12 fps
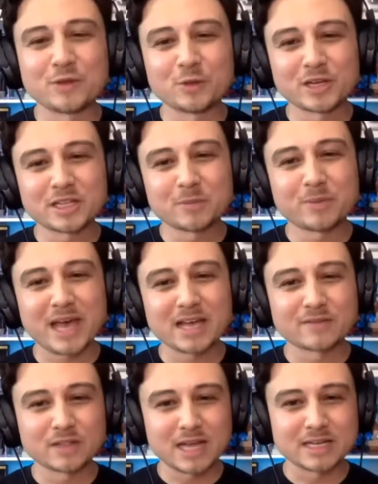look at the back
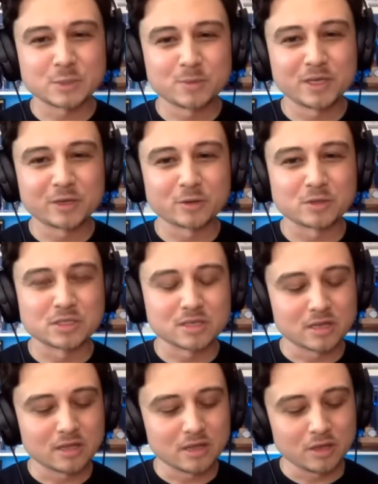of a lot of speakers,
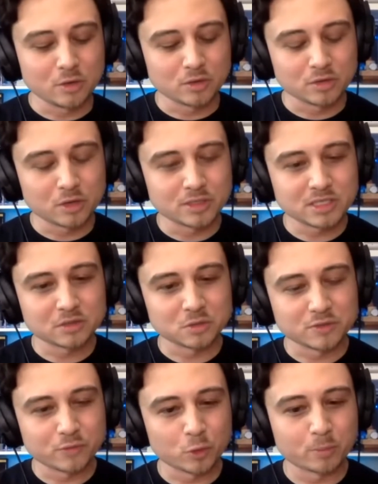you'll notice that there's
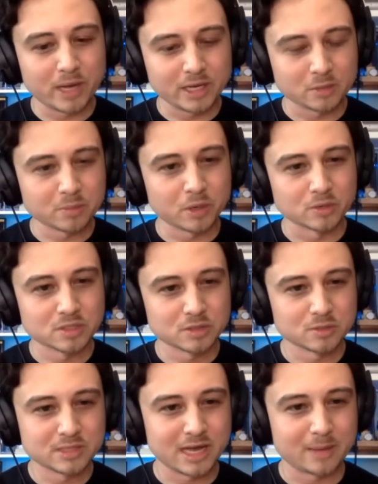4 binding posts,
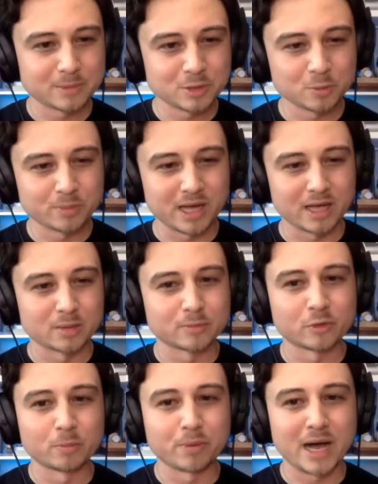2 top, 2 bottom,
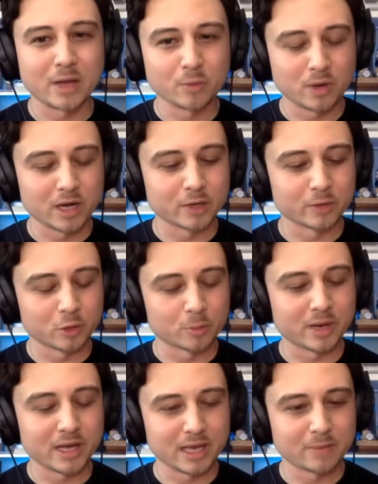for bi-wiring or
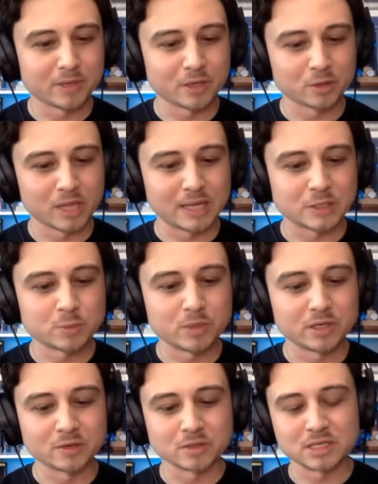bi-amping your
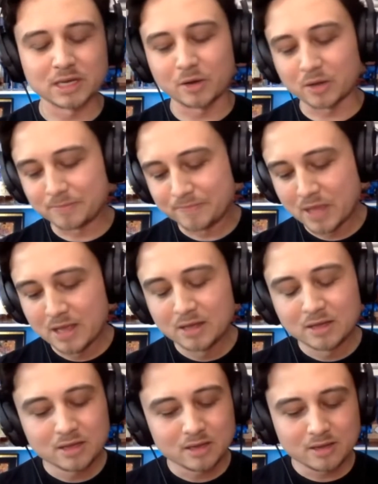loudspeakers. Now,
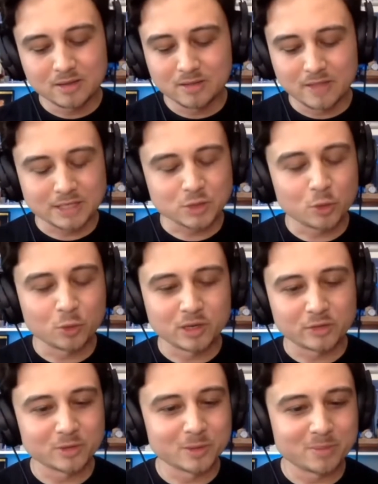that's a whole
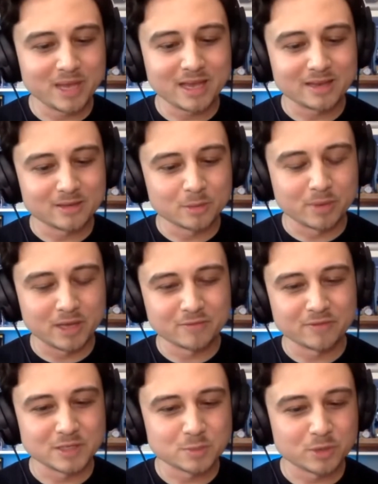nother debate, the
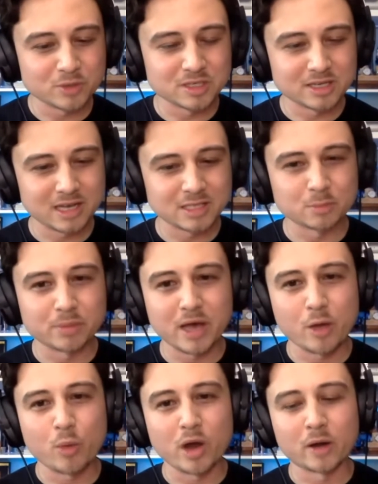benefits, pros and cons of
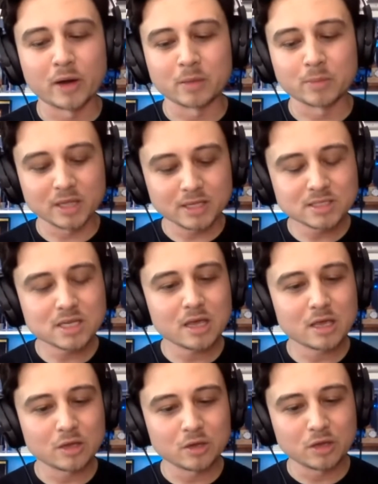bi-wiring. But let's
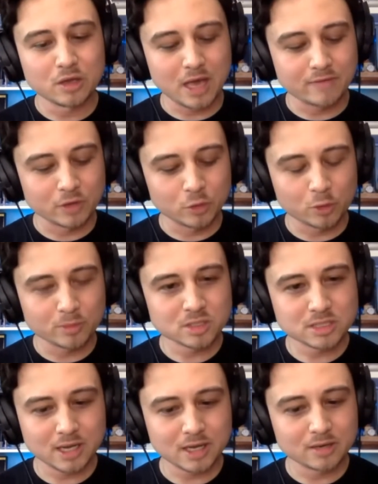say you have a normal
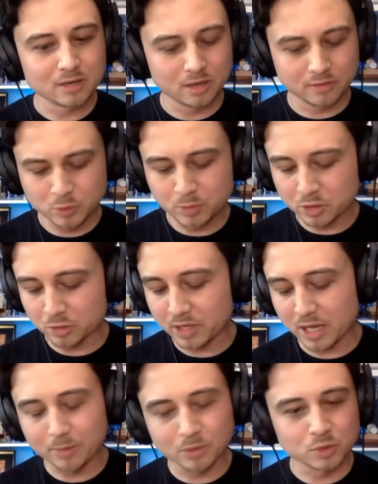set of speaker
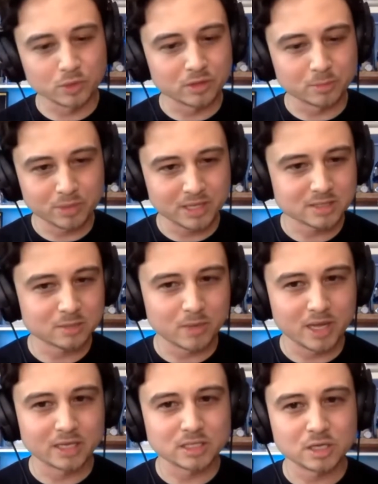cables with the plus and
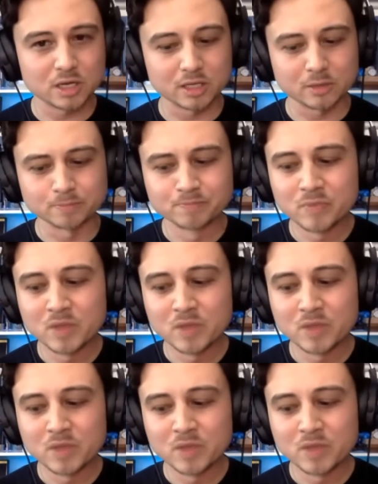minus on them.